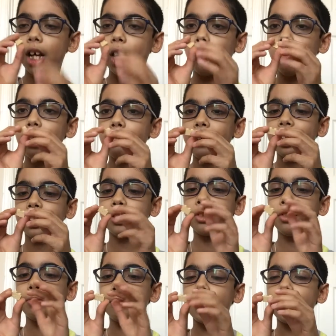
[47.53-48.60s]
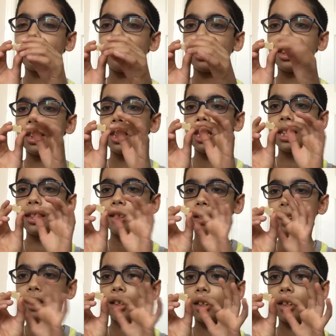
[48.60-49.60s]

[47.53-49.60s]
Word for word: A one by two brick with these